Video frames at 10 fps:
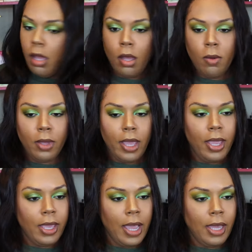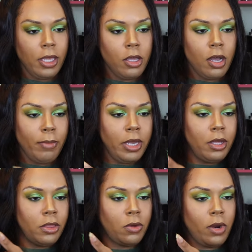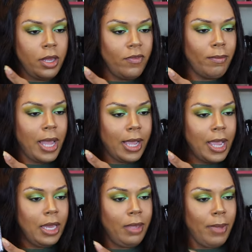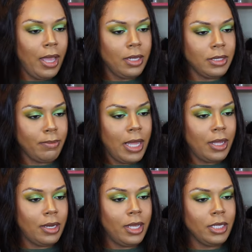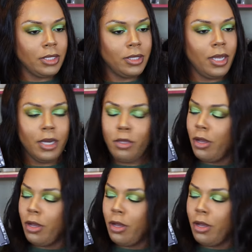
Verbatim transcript: Okay, Kylie, you're going to be the authority for my Kylie Palace and my collection, honey.